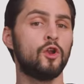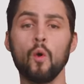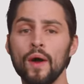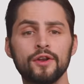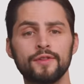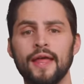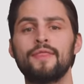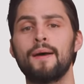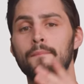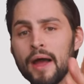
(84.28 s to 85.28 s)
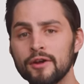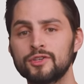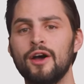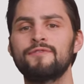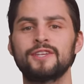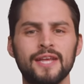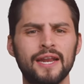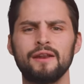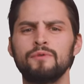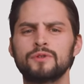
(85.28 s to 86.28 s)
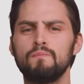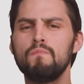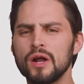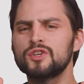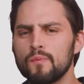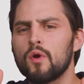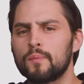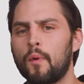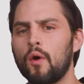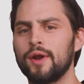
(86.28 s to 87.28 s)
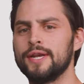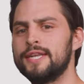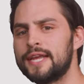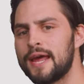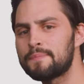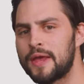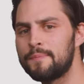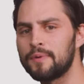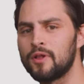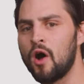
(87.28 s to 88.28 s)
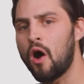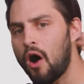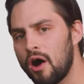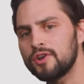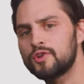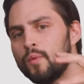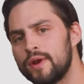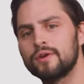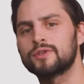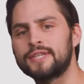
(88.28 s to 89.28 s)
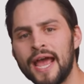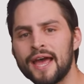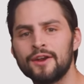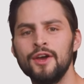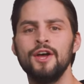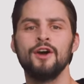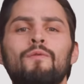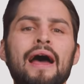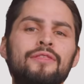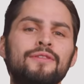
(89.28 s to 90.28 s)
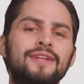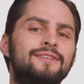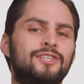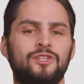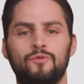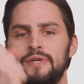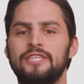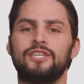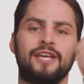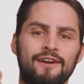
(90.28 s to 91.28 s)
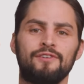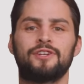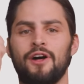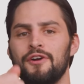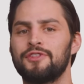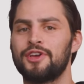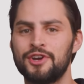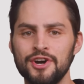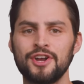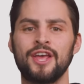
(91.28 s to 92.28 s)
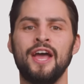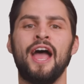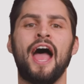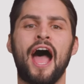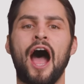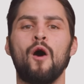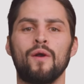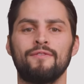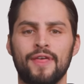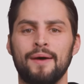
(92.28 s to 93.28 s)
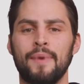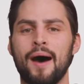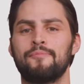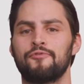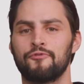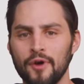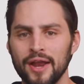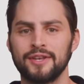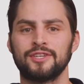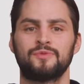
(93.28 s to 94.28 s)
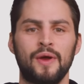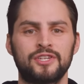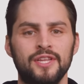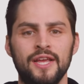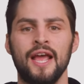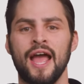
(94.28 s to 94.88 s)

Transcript: No wonder then that Microsoft decided it was much more important to get people onto Windows 10 rather than squeezing every dollar they could out of them up front, especially